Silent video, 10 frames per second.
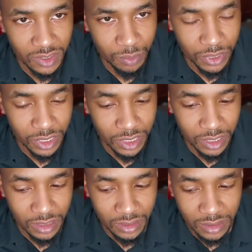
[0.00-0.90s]
putting
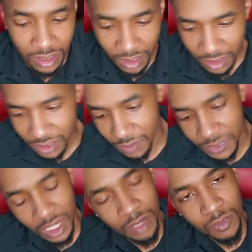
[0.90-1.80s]
in,
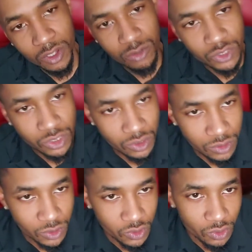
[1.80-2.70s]
sometimes those
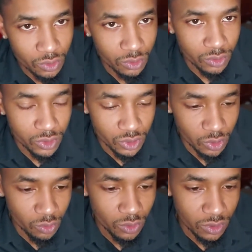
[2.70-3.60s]
screws
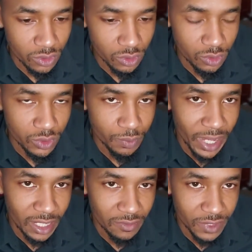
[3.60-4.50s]
do lose
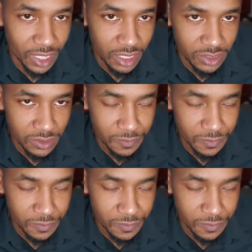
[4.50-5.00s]
magnification.